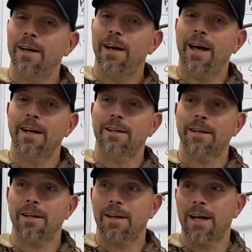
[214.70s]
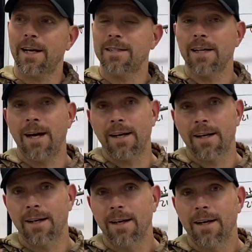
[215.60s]
And like I
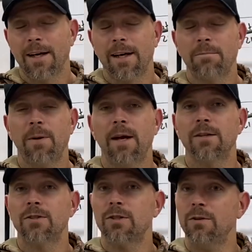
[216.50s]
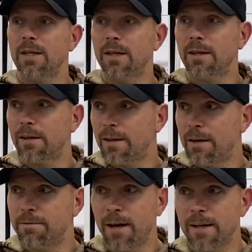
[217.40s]
said, he'd been shooting
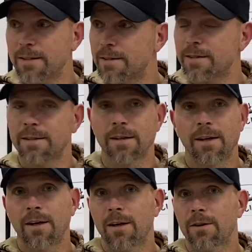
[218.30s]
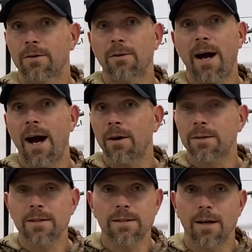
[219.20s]
events throughout
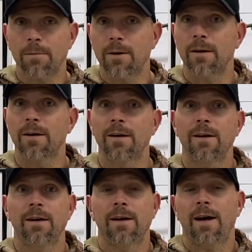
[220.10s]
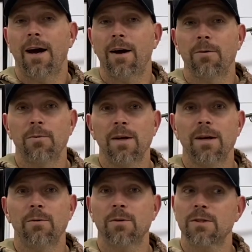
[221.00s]
the summer. We
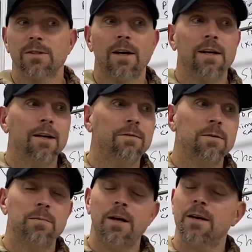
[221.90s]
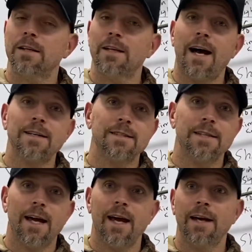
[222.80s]
were just lucky enough to be on the last
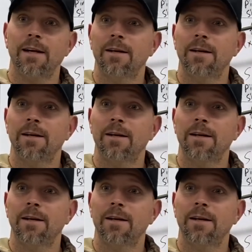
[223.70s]
day,